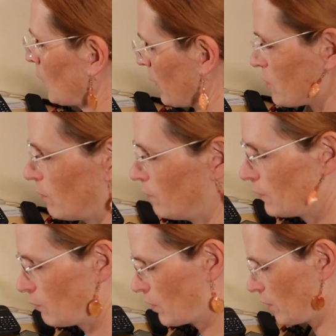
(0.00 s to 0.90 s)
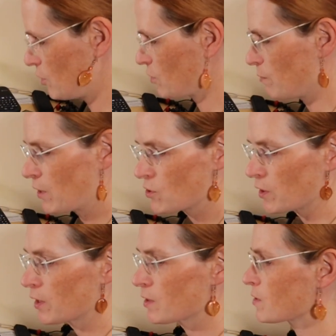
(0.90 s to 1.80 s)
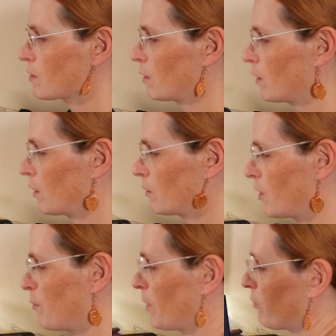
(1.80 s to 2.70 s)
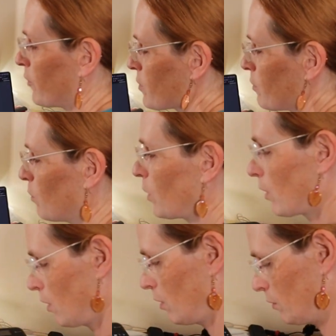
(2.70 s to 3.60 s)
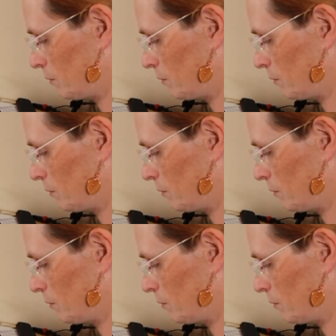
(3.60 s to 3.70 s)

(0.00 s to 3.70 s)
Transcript: Actually, why don't I just measure this, and then it'll tell me if this will work.